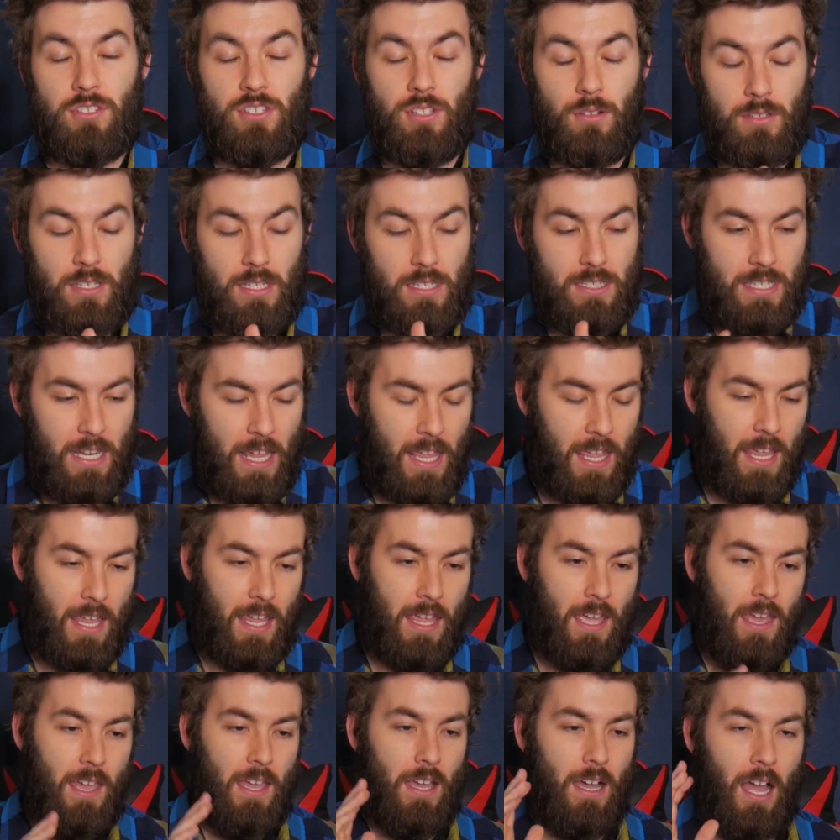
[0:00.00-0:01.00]
So
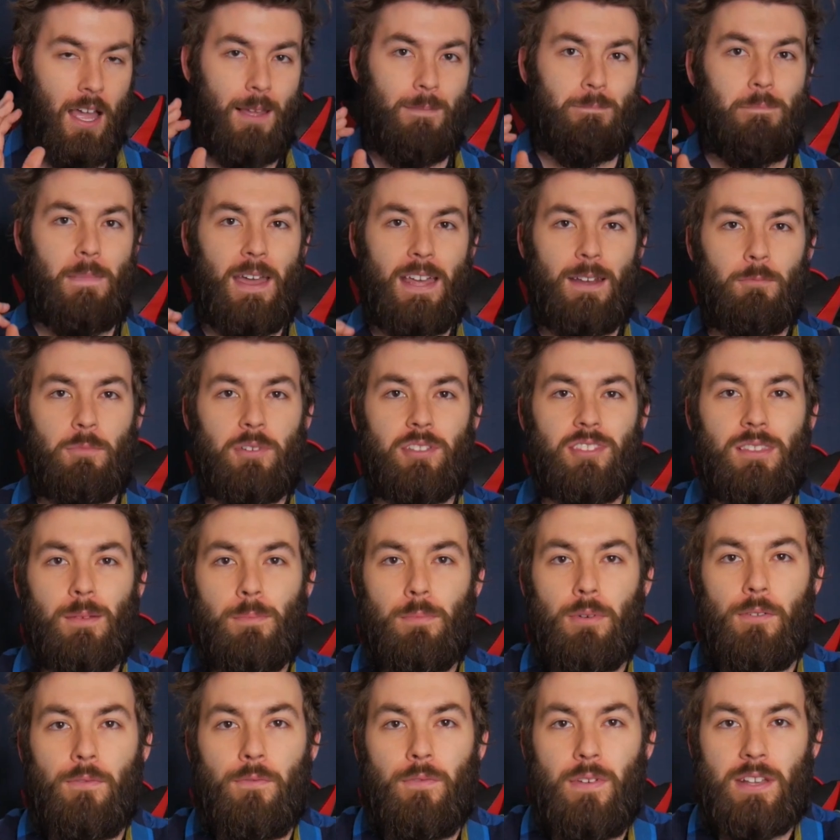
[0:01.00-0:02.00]
today, I met with the
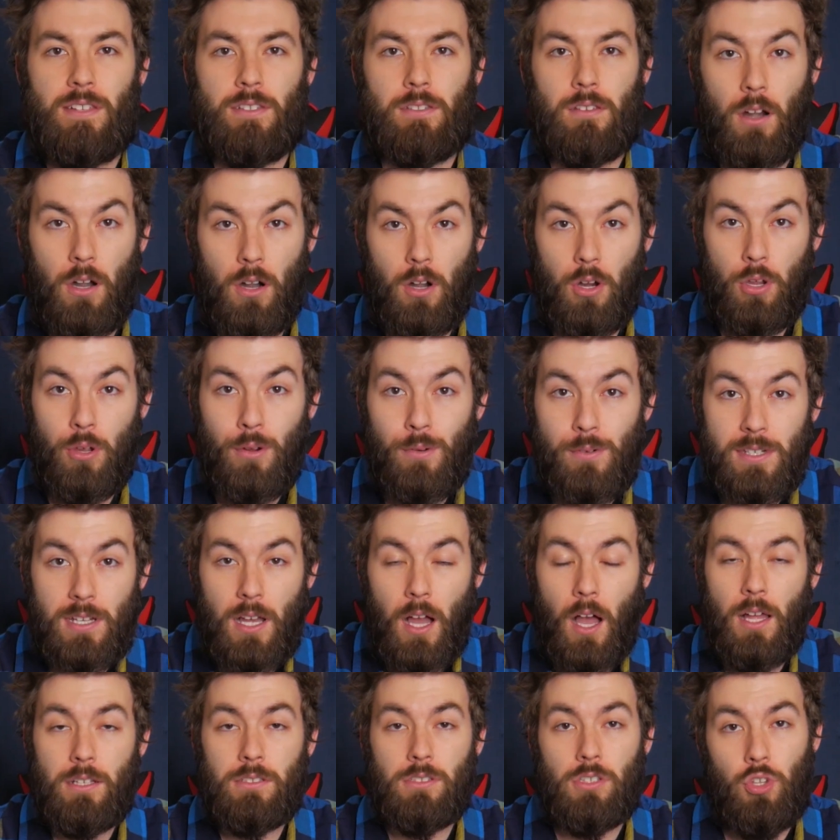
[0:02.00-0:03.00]
professor who
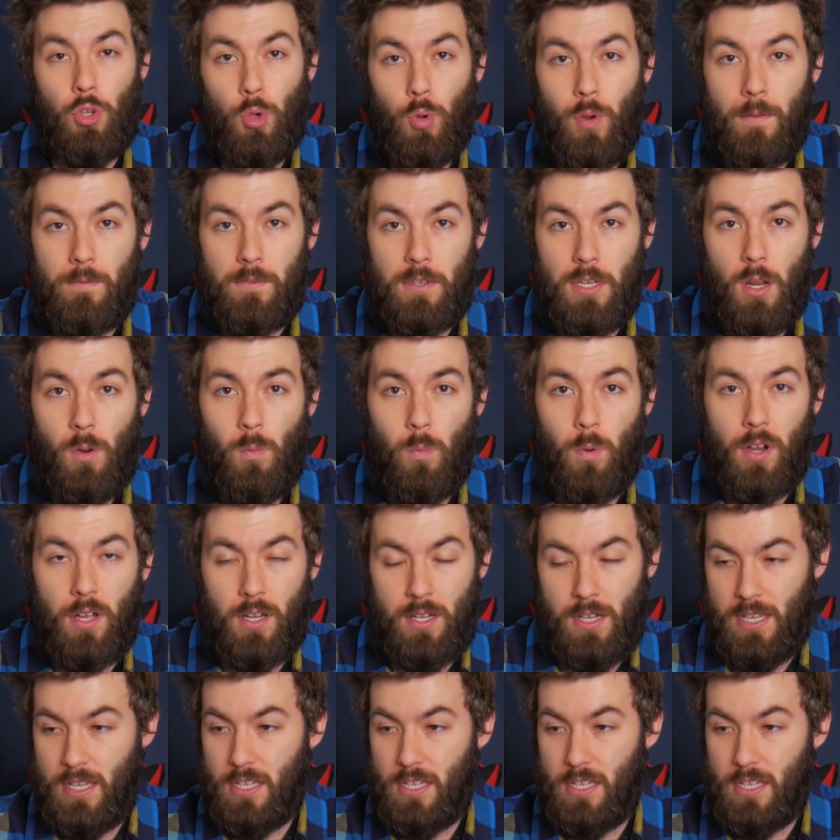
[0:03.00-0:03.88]
taught QFT1.